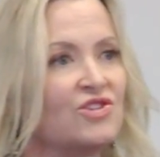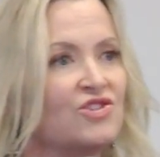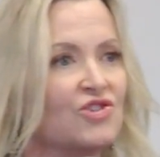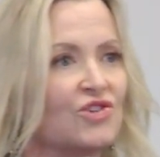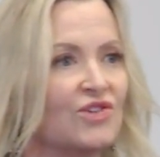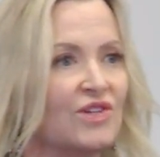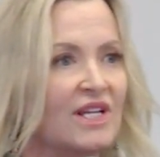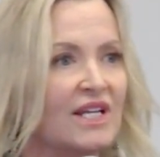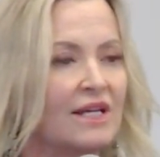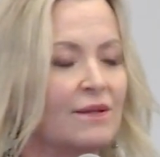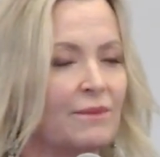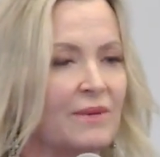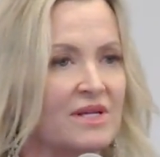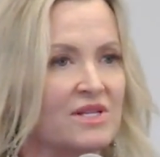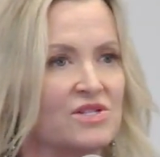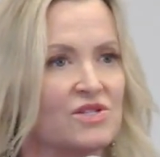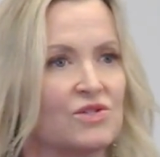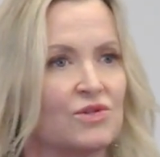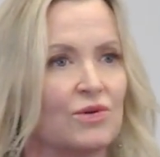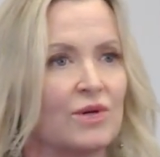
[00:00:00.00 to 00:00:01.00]
journey and my
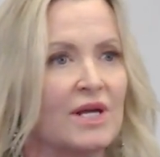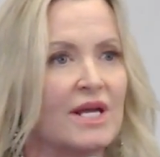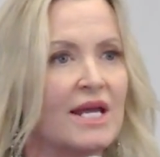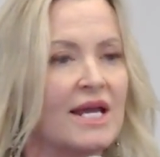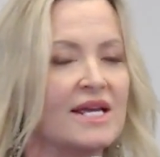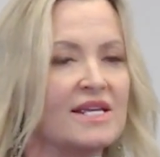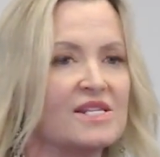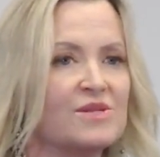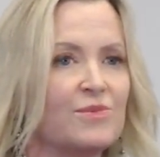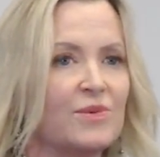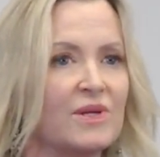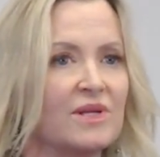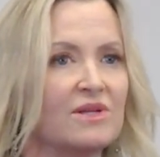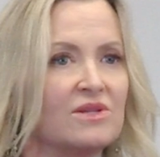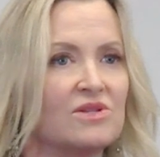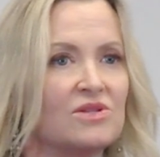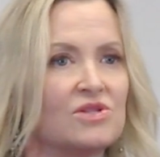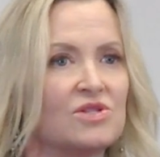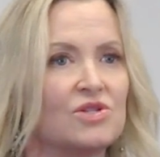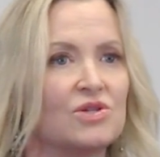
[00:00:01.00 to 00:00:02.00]
story has
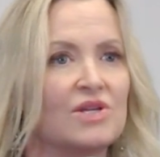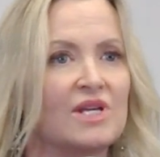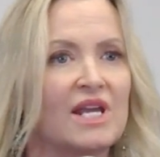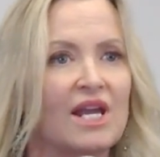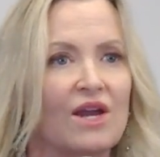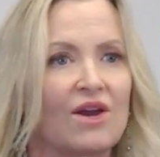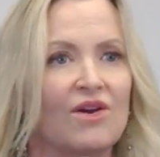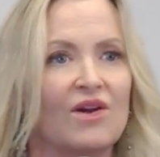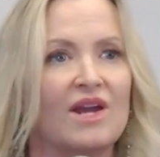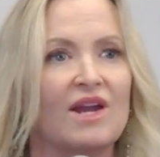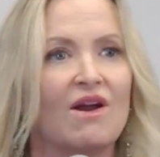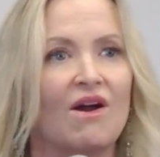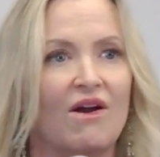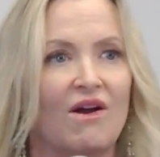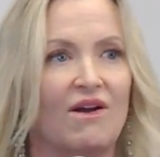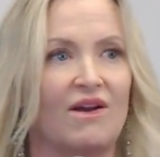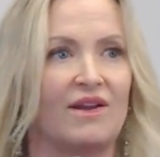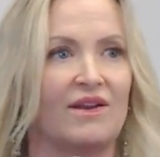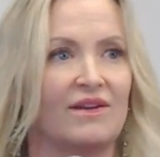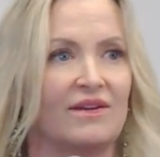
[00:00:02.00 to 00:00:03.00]
been to carry
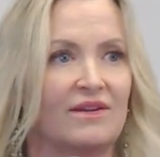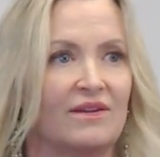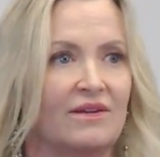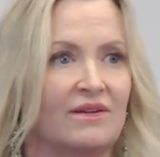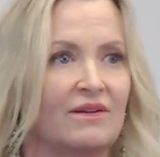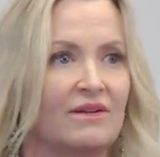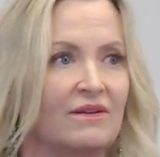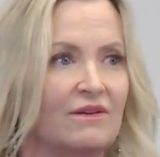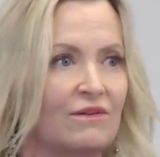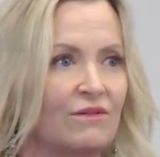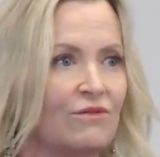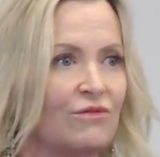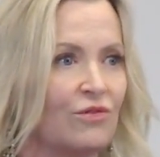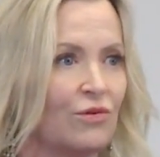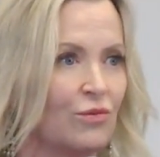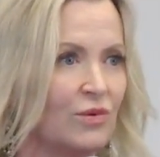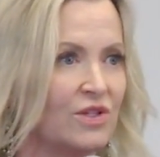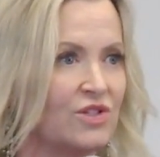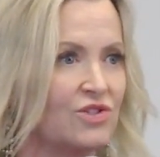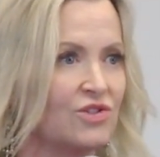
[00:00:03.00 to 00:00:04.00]
on for
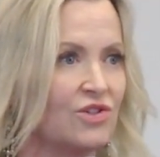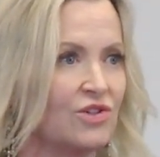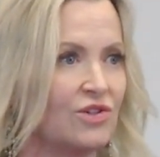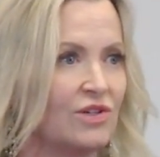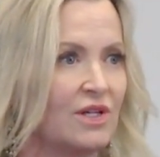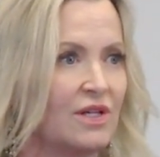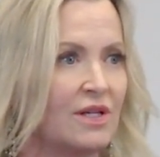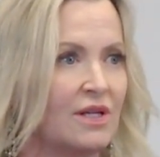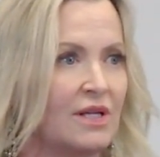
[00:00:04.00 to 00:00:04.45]
Richard,